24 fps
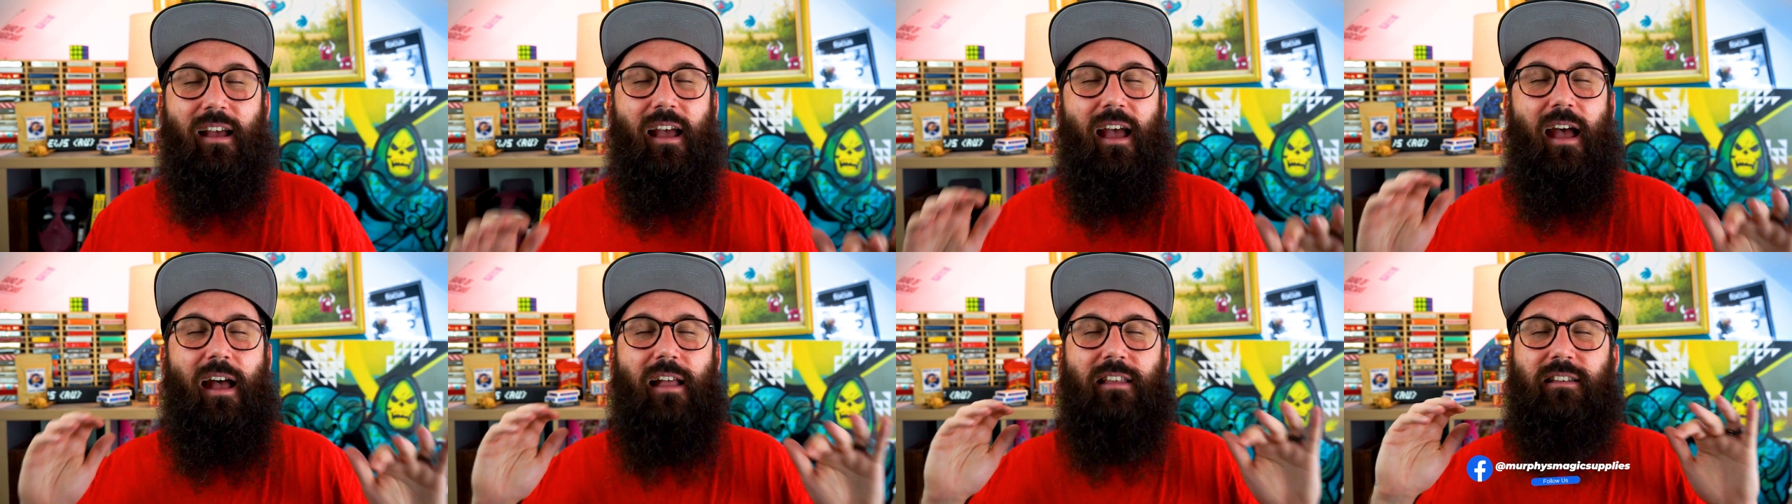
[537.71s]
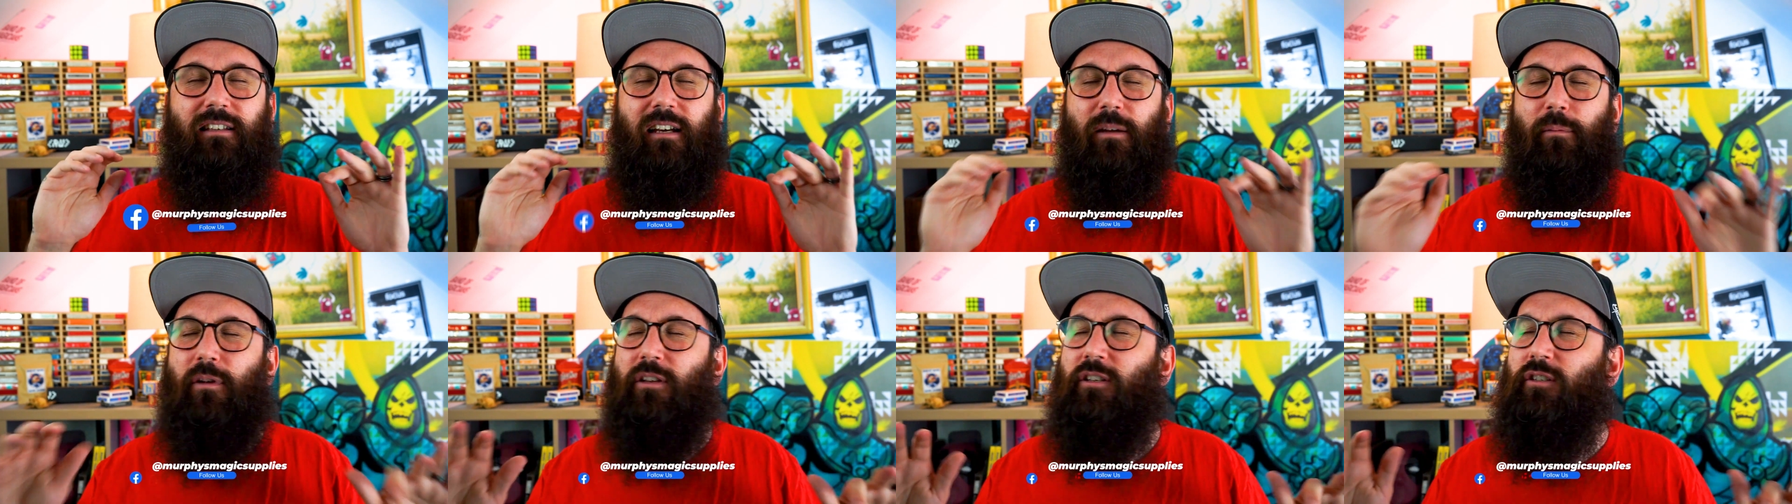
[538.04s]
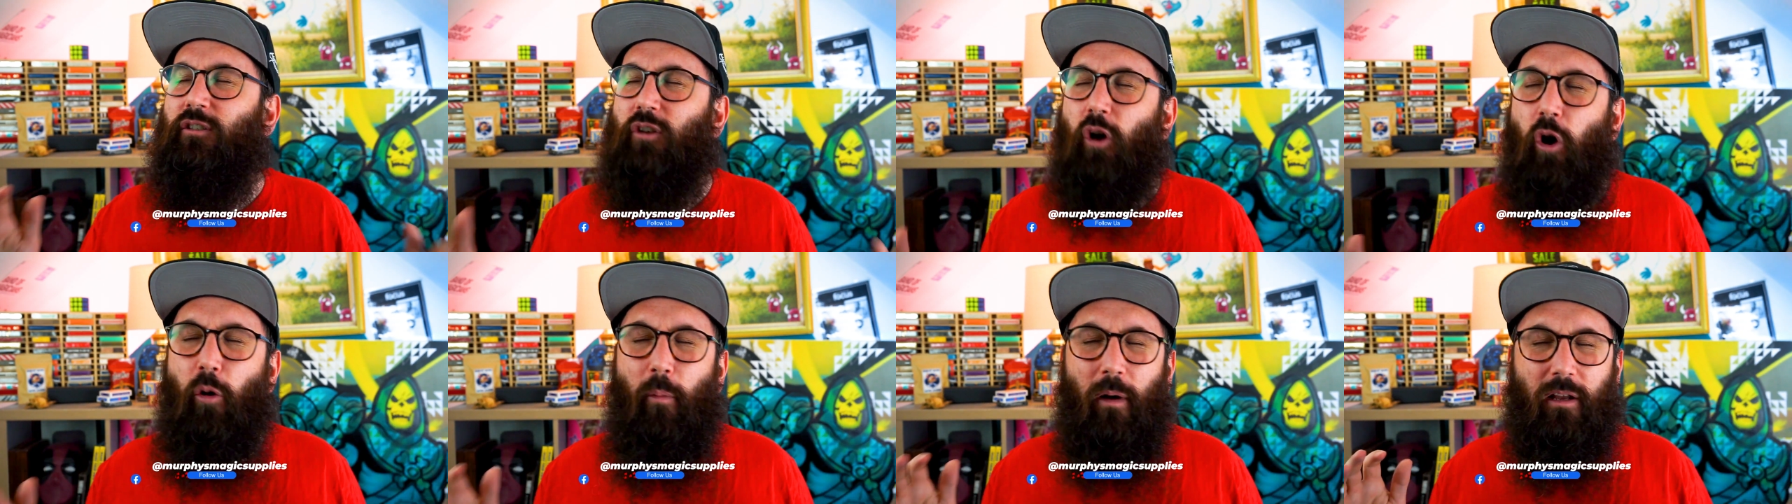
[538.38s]
it's gonna be
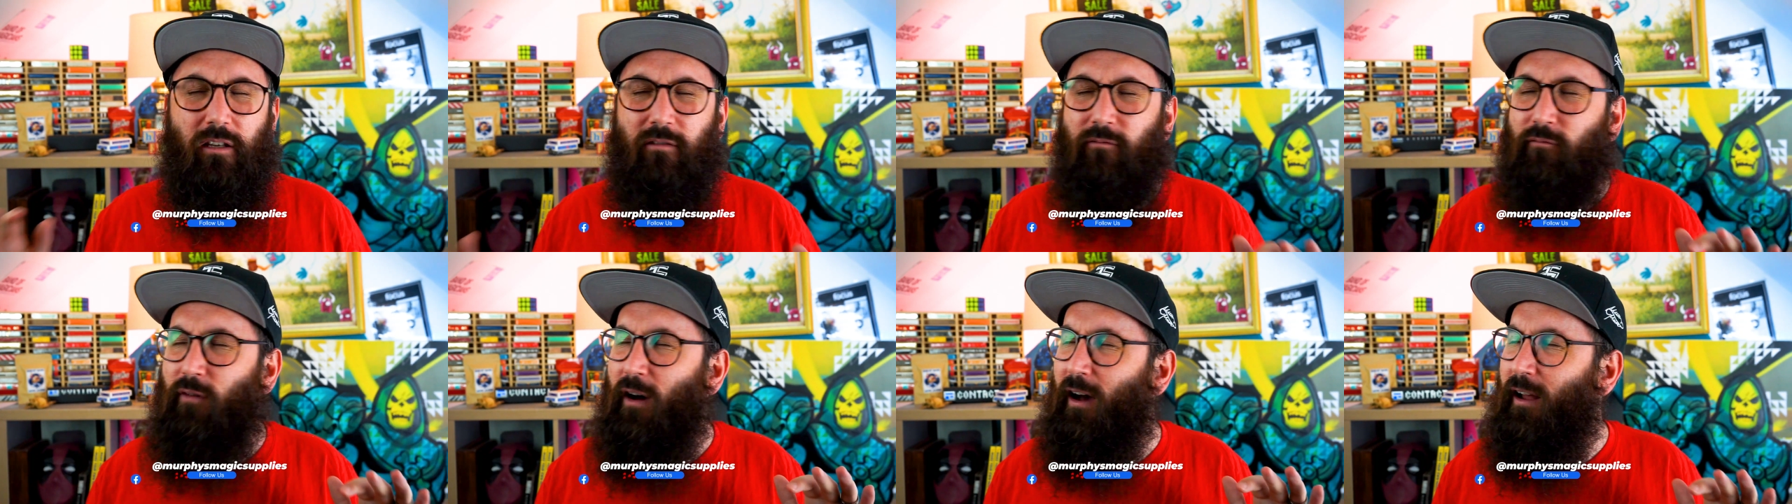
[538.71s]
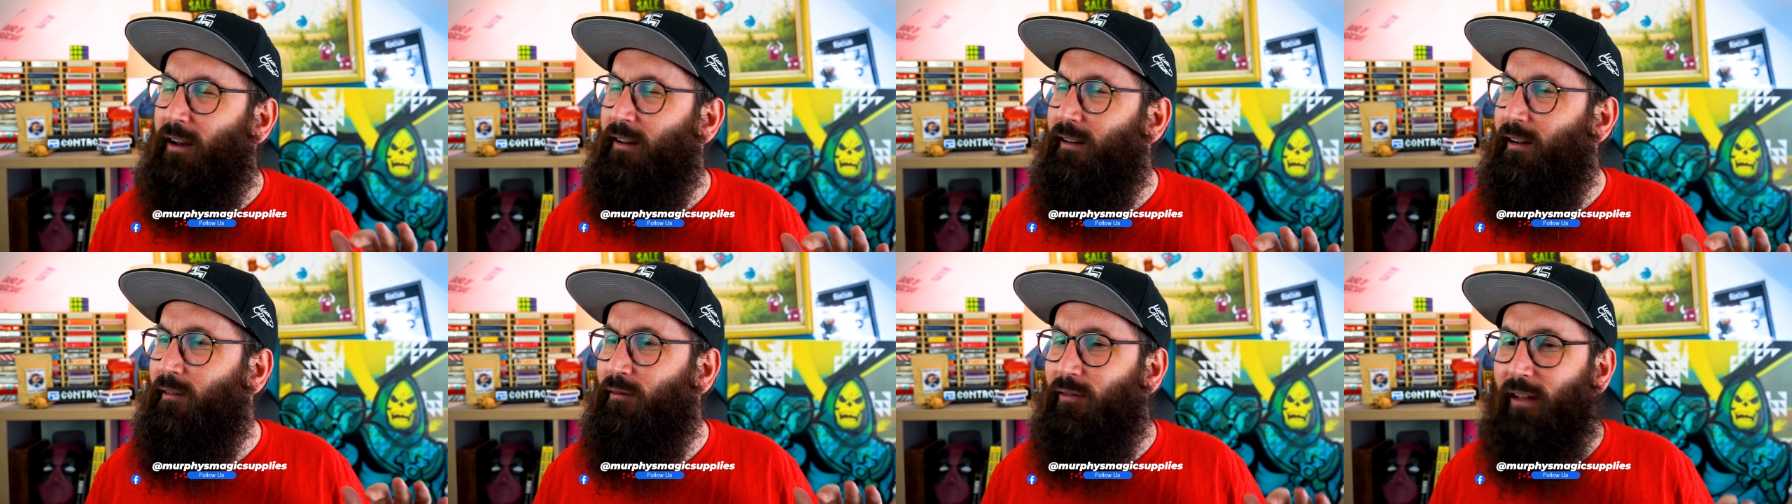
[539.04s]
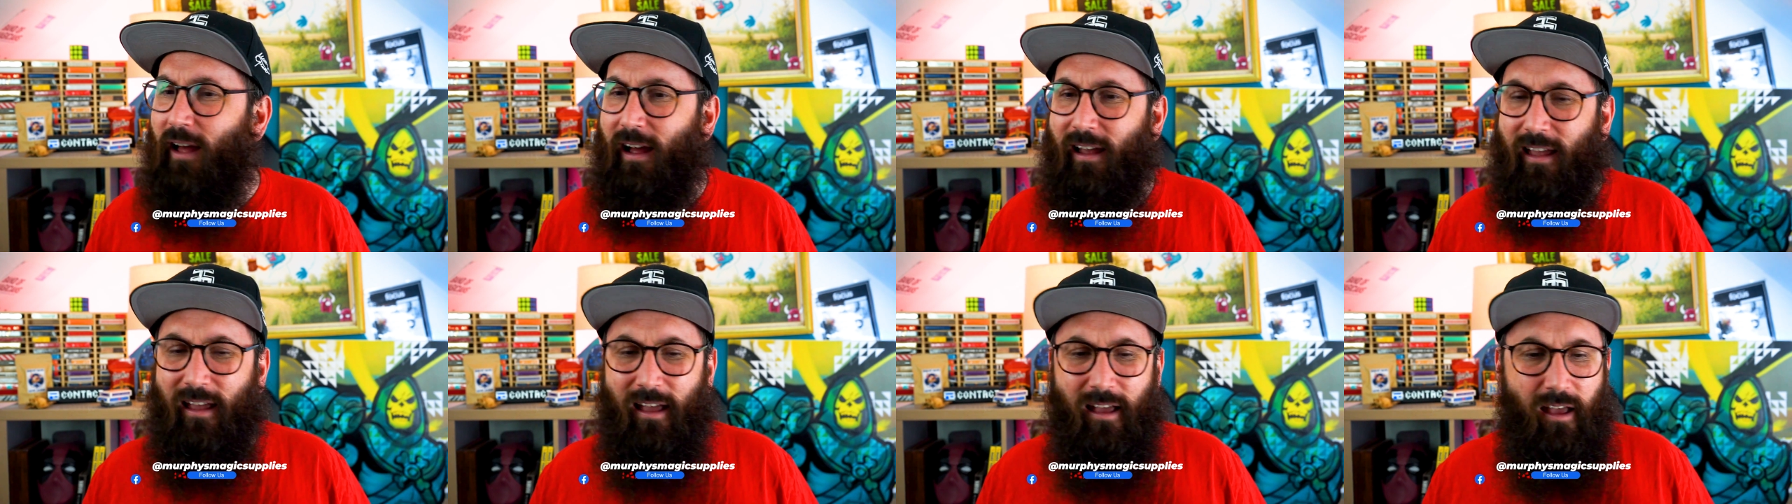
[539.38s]
so much fun of like,